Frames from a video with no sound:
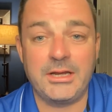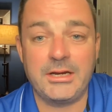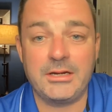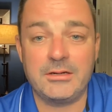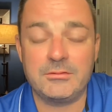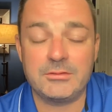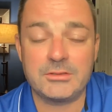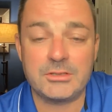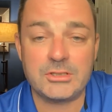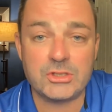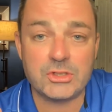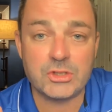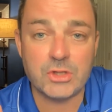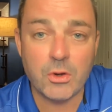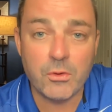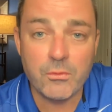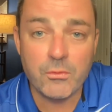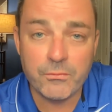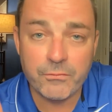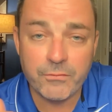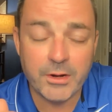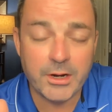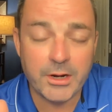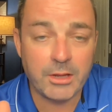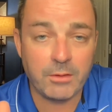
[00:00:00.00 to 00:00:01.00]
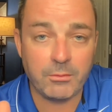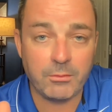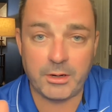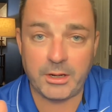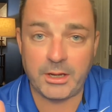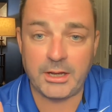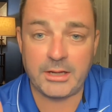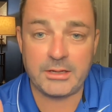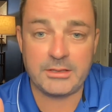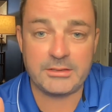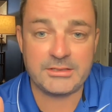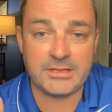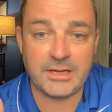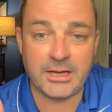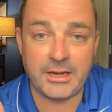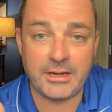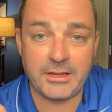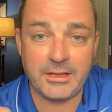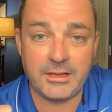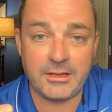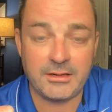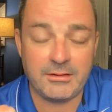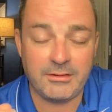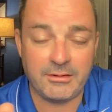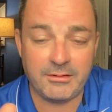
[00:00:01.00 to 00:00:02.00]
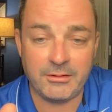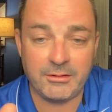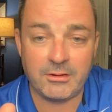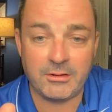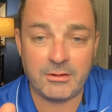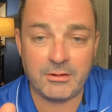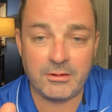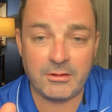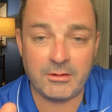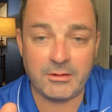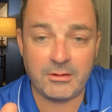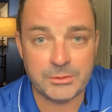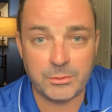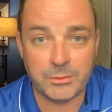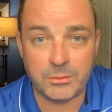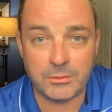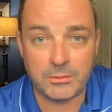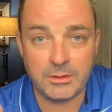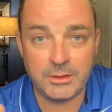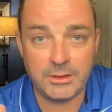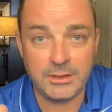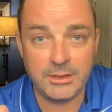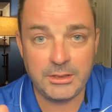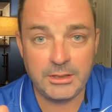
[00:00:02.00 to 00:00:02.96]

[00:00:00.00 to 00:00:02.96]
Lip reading: And it was so funny when I got to tiny little high school,